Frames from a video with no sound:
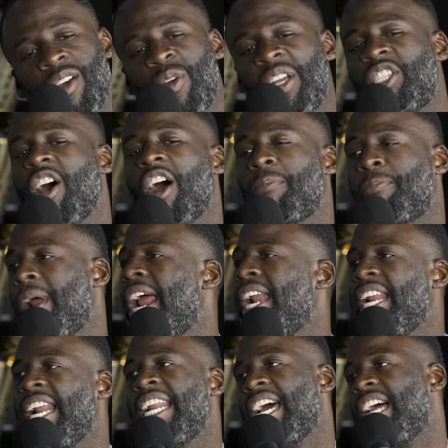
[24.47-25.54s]
We talk
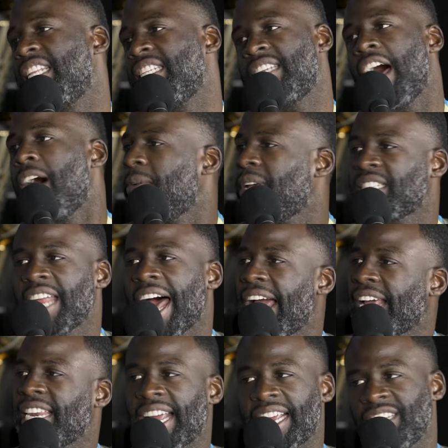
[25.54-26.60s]
brand any other time. Let's not
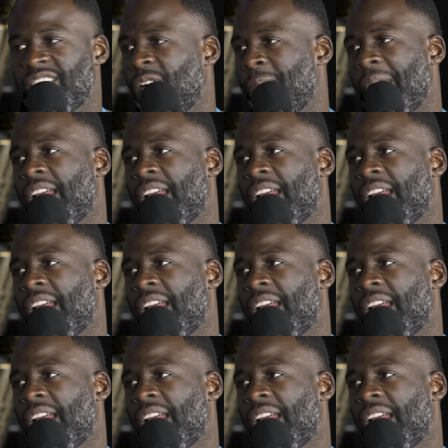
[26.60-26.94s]
act like it don't